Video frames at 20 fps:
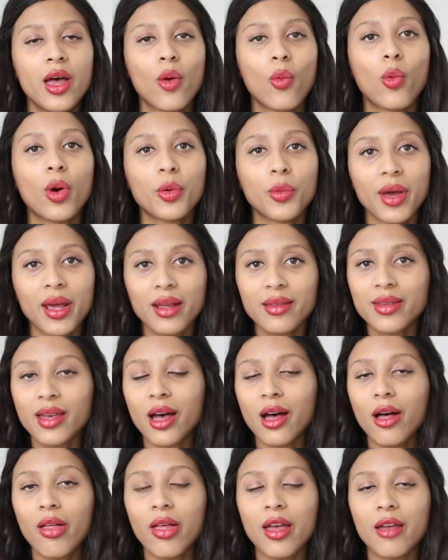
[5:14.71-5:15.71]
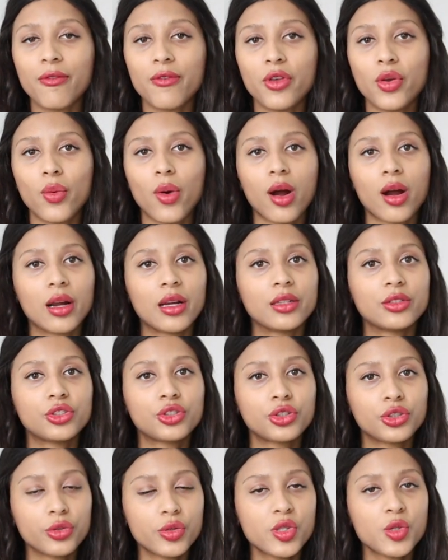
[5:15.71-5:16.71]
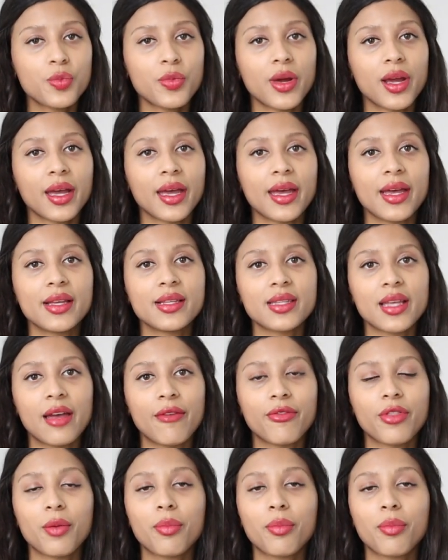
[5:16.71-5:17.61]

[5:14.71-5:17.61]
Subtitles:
One way to tell if you are a true spring is if